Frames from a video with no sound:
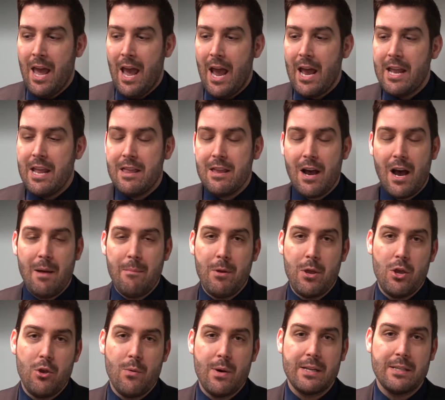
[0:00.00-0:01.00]
anytime a
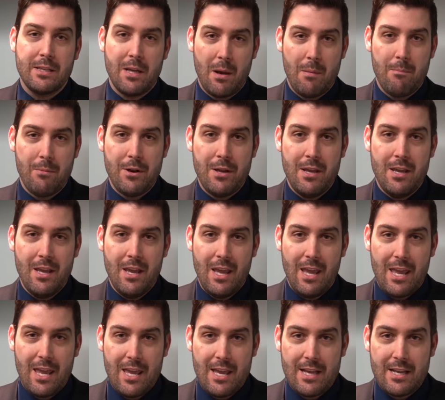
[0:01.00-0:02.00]
US company
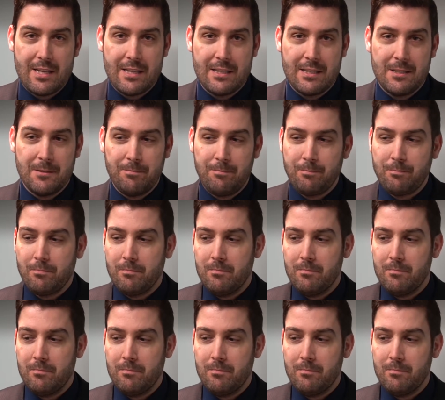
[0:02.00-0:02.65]
is